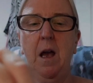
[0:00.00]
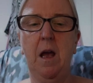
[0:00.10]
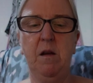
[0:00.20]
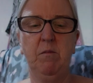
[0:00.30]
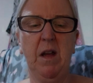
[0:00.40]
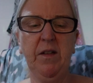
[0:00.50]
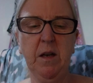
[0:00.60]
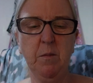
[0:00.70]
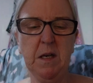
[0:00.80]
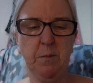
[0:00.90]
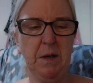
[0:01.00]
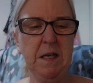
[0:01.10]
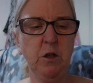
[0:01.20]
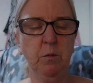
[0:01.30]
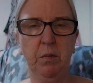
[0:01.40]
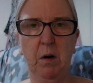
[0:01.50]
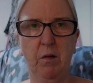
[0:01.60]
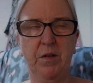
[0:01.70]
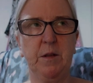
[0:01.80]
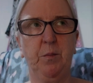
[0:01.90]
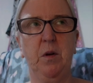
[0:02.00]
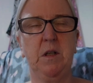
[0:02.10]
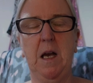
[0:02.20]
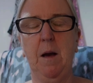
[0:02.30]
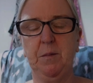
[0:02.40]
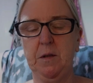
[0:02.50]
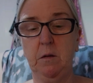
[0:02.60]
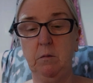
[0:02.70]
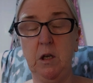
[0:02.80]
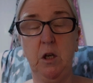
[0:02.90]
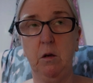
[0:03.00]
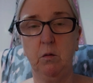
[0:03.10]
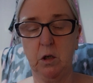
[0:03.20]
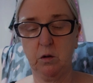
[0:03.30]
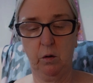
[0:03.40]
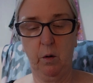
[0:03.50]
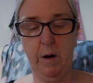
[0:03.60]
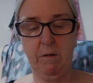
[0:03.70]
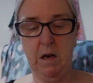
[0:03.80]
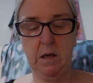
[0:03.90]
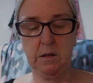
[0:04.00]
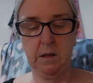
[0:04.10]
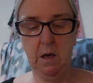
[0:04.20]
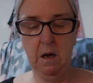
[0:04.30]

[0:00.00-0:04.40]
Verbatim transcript: Um, I think I made a billy jumper out of this, but it's absolutely huge. I don't know where it is.